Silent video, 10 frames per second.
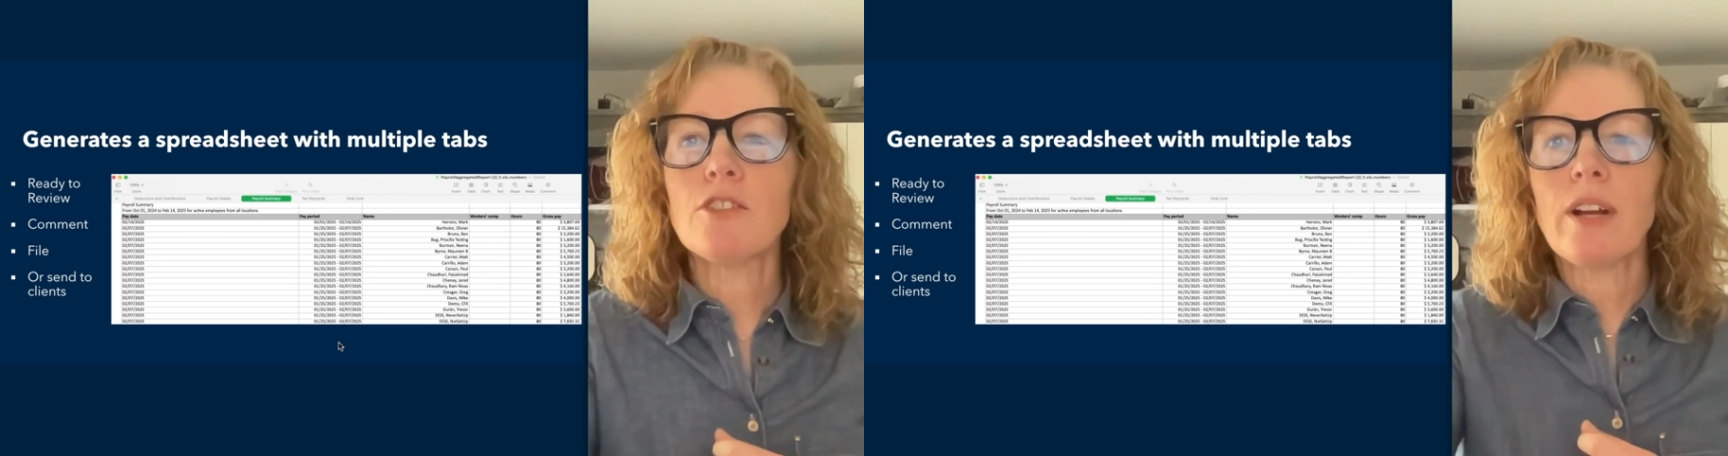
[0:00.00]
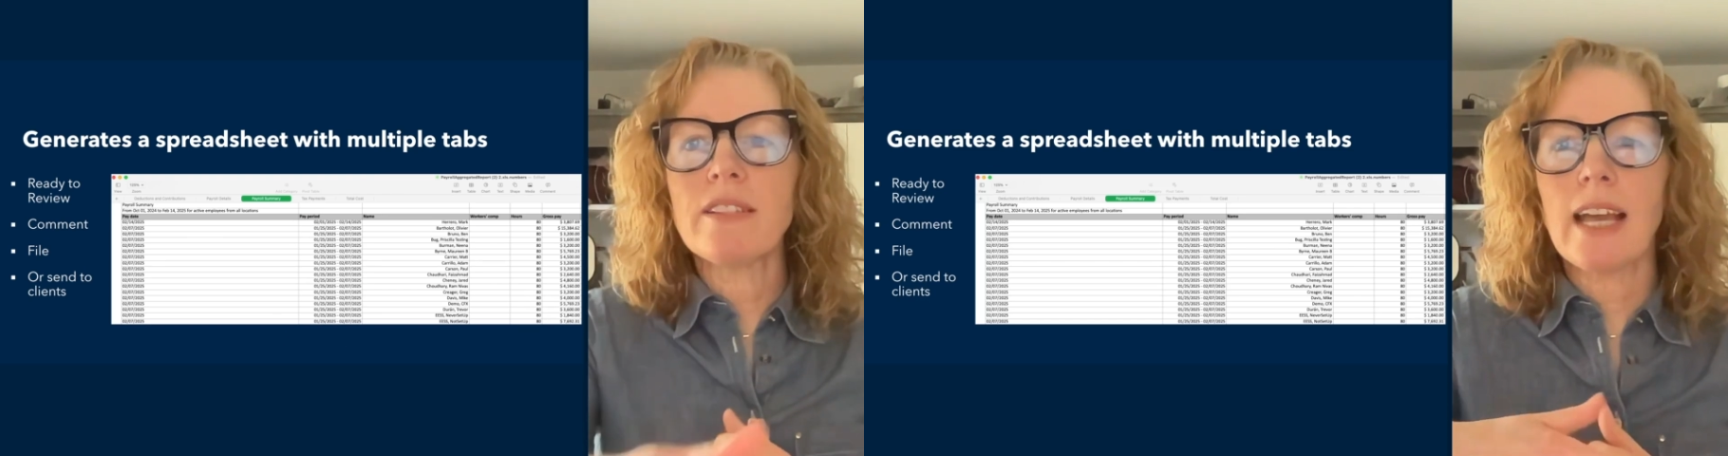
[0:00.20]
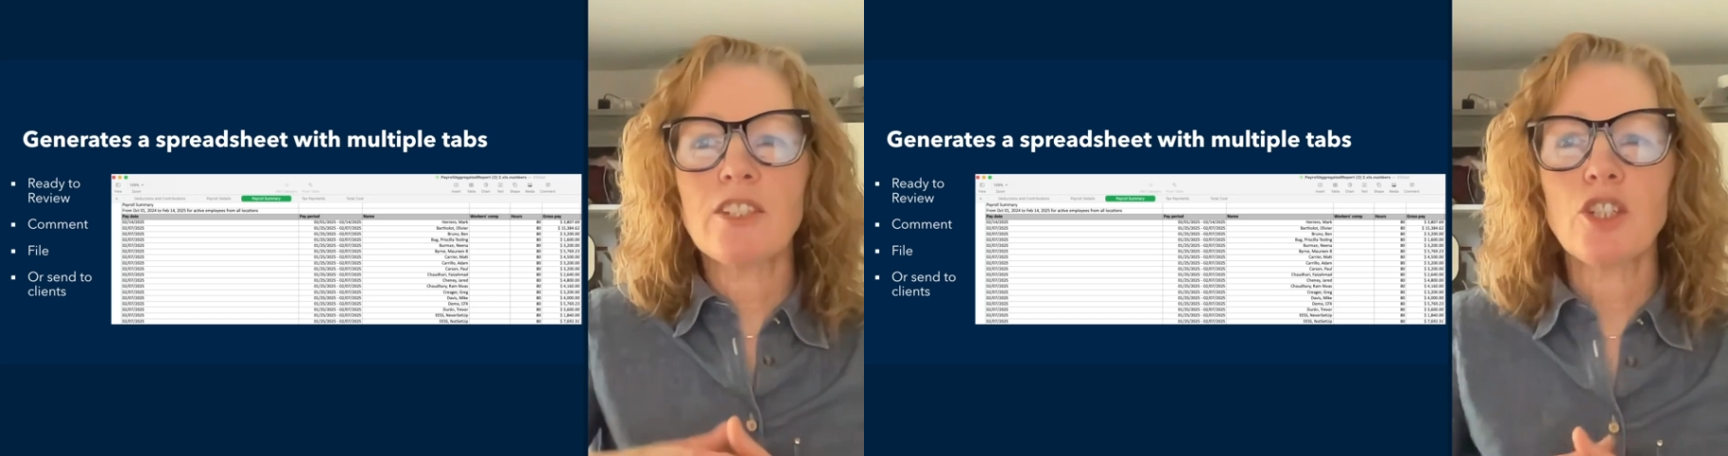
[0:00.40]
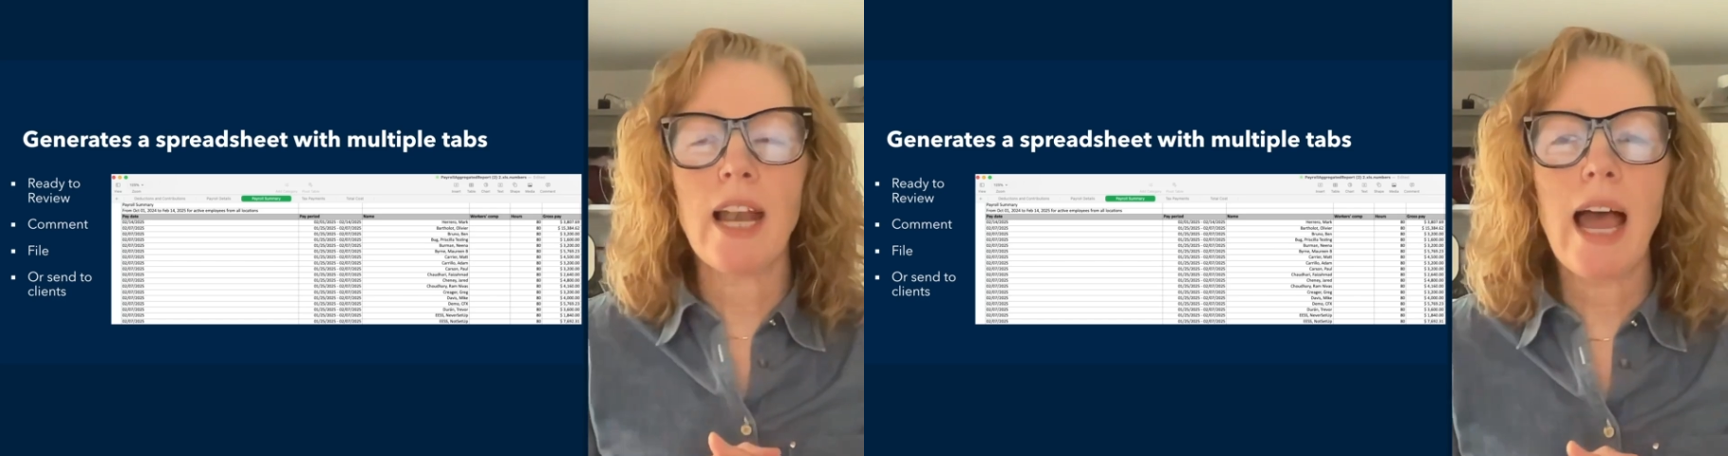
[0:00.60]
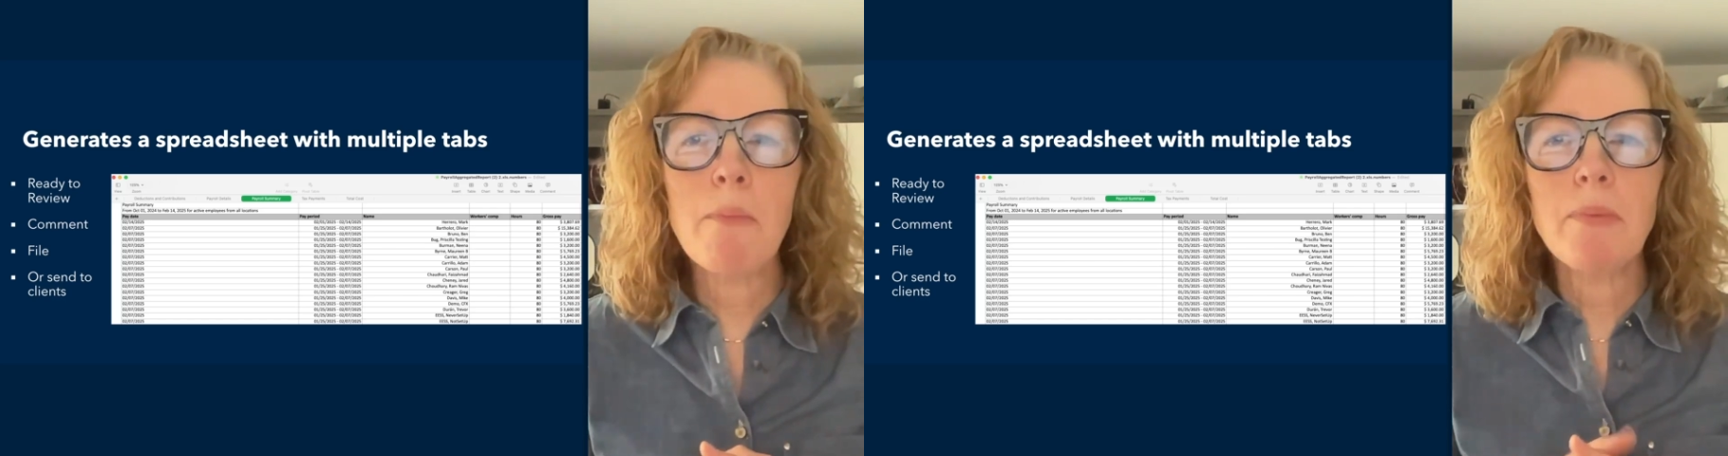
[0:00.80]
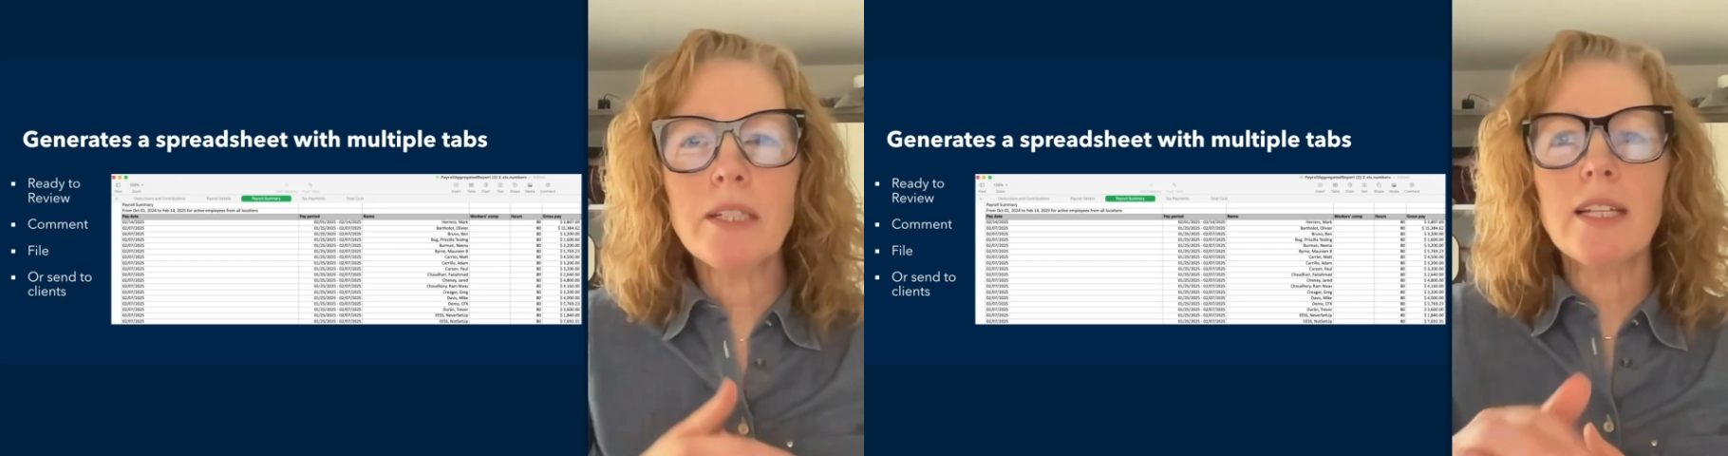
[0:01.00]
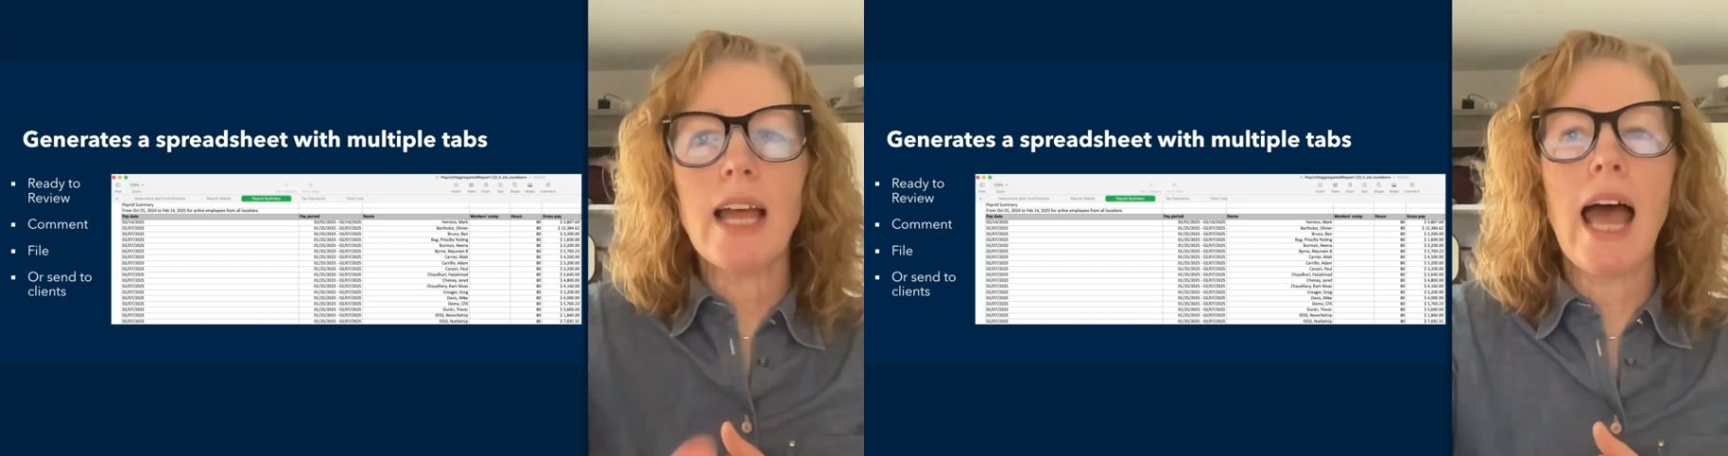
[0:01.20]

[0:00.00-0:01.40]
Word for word: transaction happened